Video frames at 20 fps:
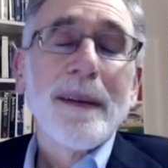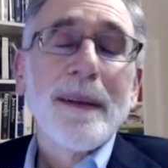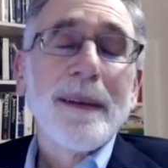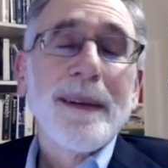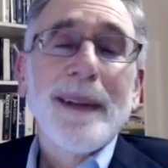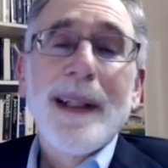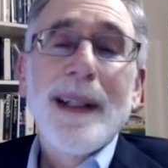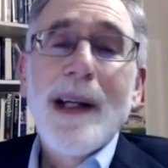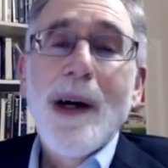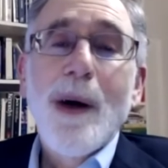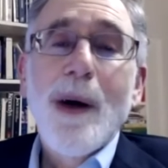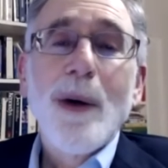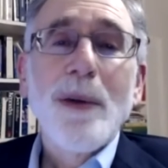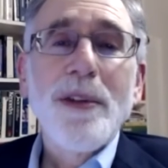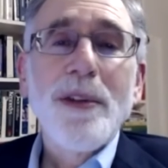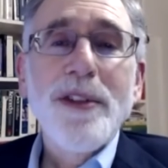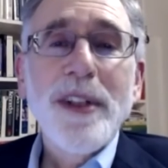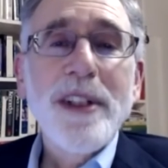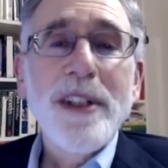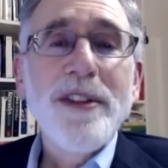you know,
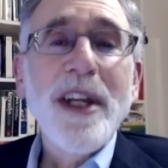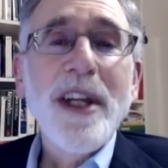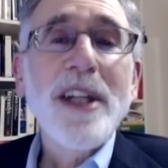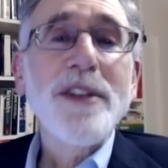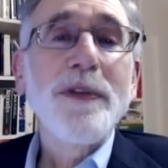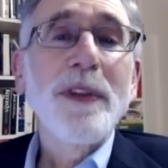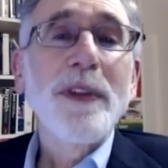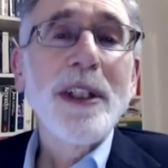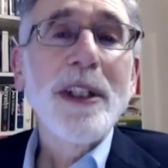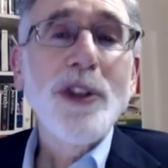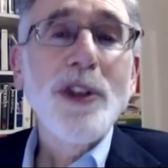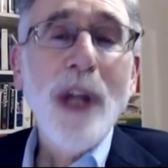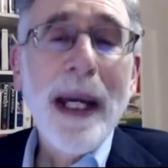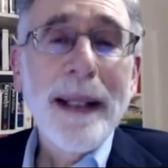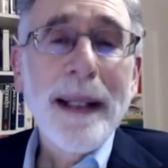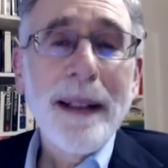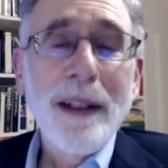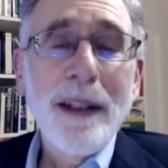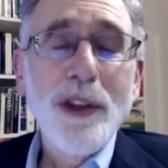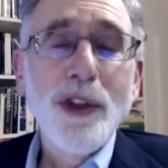successfully
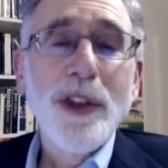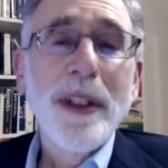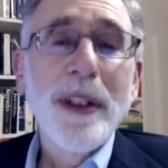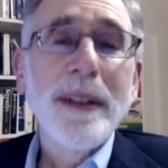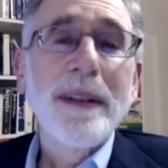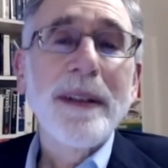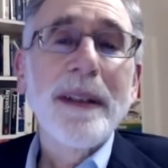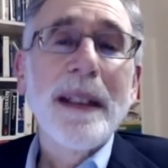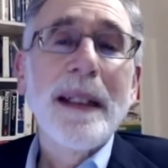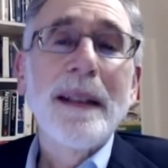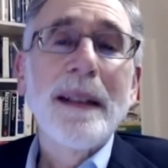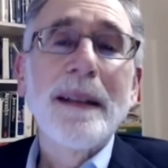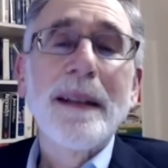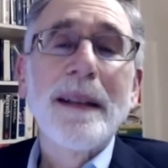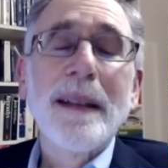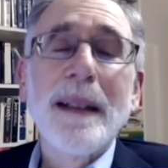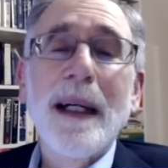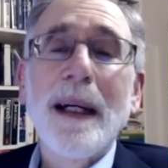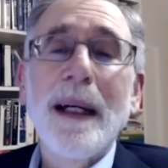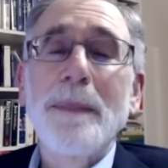challenged it and
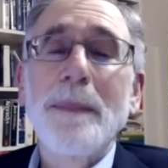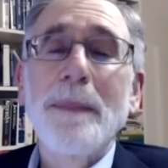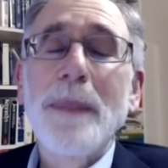uh,